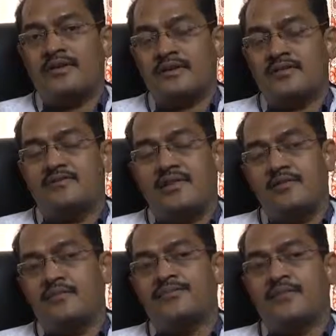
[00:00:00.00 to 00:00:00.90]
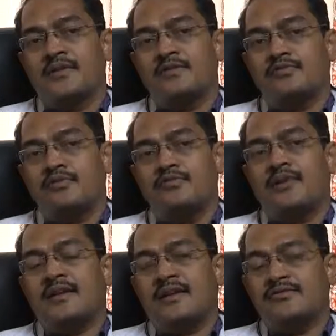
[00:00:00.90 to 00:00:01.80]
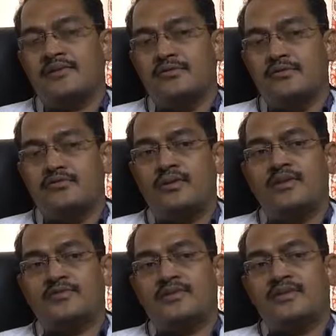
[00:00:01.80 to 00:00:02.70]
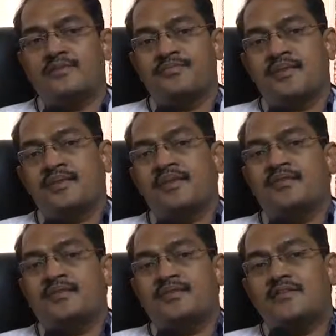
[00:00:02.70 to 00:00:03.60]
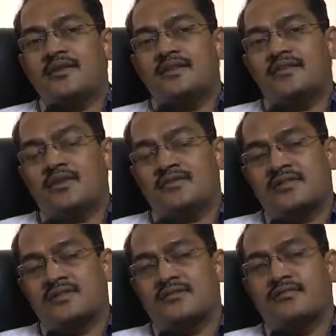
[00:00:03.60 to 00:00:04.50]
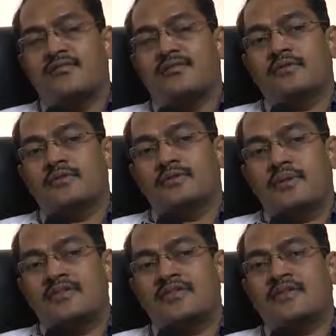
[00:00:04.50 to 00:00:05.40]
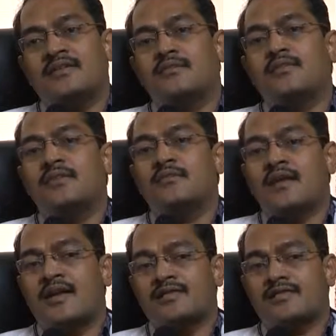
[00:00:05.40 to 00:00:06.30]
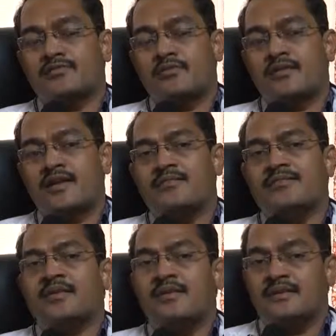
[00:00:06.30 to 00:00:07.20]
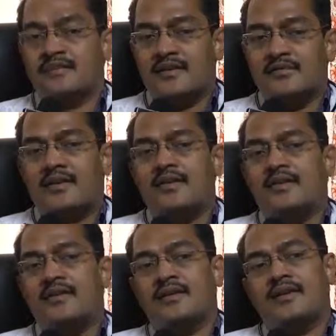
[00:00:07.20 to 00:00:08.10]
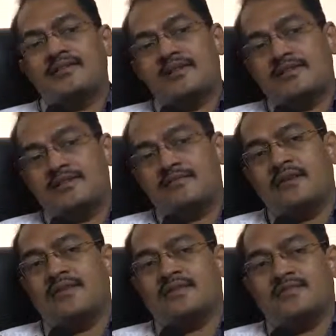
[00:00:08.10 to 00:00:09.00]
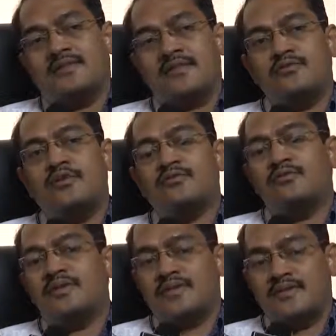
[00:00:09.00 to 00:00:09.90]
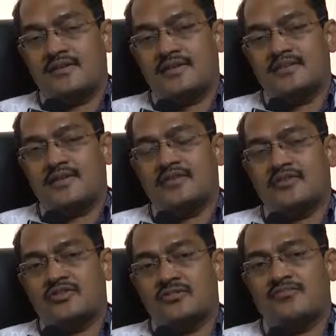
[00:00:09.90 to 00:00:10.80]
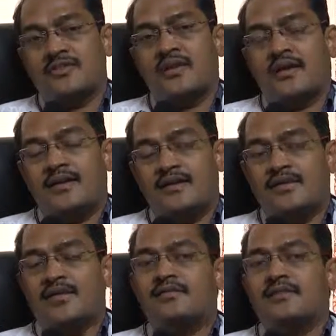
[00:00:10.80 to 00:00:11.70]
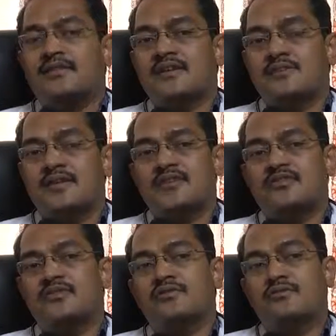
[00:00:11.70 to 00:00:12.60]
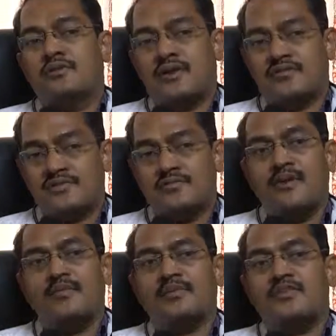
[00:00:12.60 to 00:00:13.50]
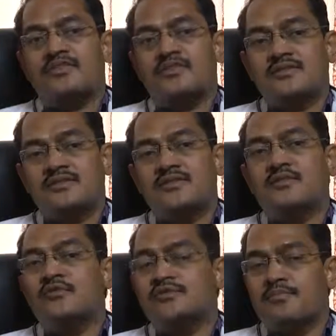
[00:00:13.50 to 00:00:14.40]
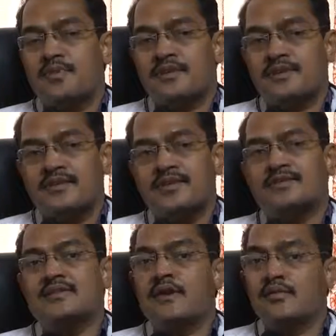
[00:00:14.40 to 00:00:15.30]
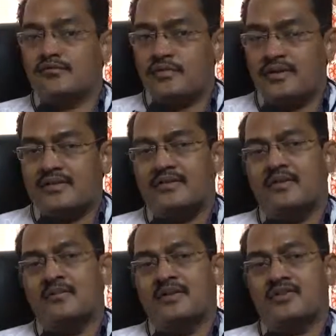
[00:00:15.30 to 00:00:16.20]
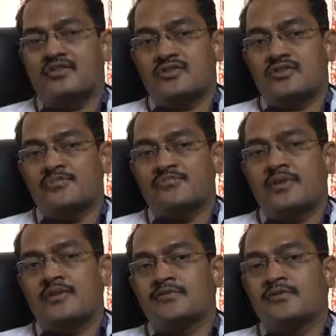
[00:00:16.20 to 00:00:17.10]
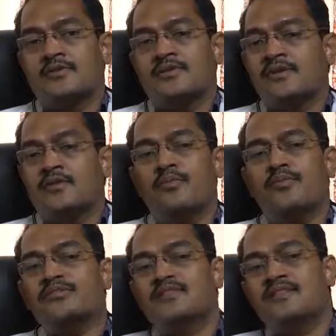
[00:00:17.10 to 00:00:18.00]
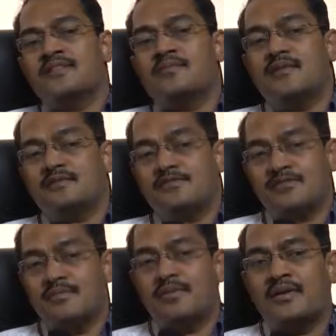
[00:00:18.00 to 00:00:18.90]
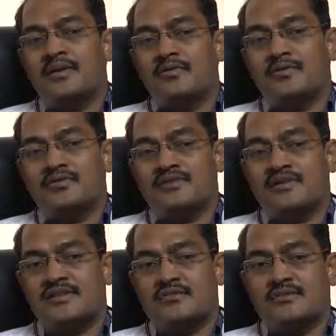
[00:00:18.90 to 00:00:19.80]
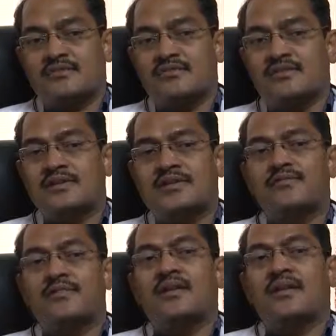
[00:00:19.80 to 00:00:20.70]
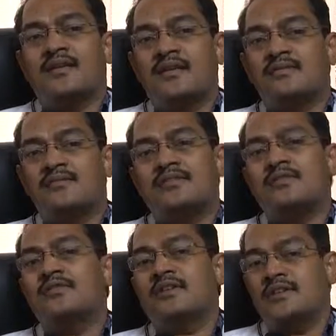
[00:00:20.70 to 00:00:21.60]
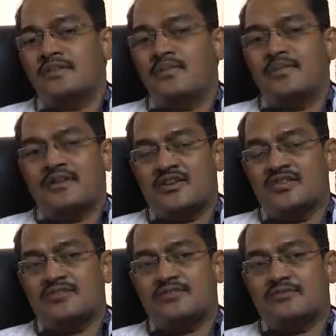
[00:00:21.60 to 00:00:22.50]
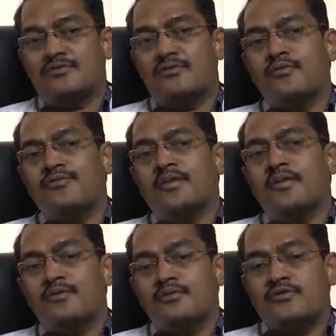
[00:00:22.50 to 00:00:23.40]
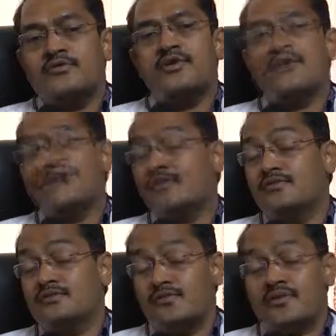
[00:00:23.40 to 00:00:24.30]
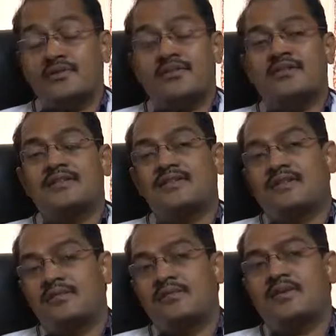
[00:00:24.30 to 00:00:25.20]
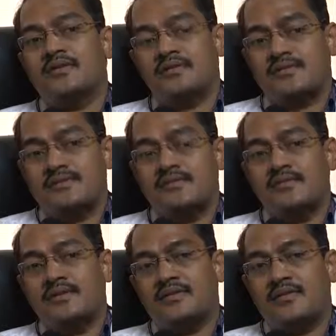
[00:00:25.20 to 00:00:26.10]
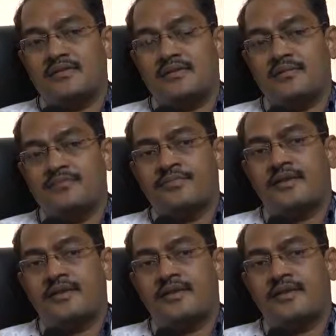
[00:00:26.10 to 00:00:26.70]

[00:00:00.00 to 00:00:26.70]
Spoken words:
have a kidney failure. So you can actually go to a hospital, get treated by the doctor, maintain on a good hemodialysis program, then one day on elective day you can go for kidney transplantation. And even after transplantation you will have some complications. The most important thing is that how to avoid the complications. So no procedure can be so simple, and no procedure can be totally and without any complications. So you should be adherent to whatever the drug therapy, whatever is given by the doctor,